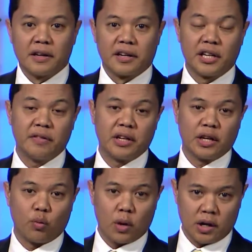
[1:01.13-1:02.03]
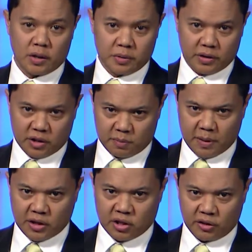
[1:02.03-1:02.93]
Good evening and welcome to this
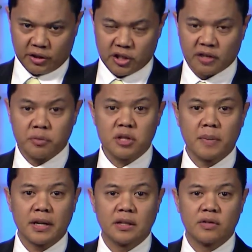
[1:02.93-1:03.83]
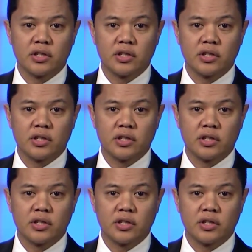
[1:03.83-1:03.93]
special edition of Perspectives